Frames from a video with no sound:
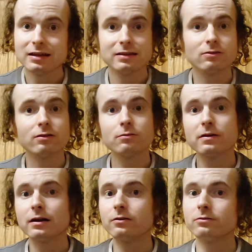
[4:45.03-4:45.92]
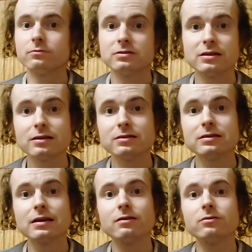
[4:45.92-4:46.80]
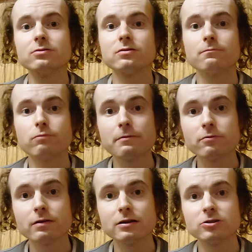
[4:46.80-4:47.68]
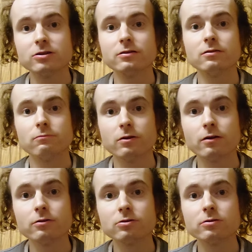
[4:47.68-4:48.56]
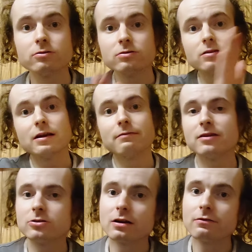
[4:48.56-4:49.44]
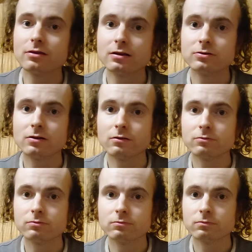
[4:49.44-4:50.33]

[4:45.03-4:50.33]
It's all about ticket sales, preparation, rehearsals, and make sure everything's all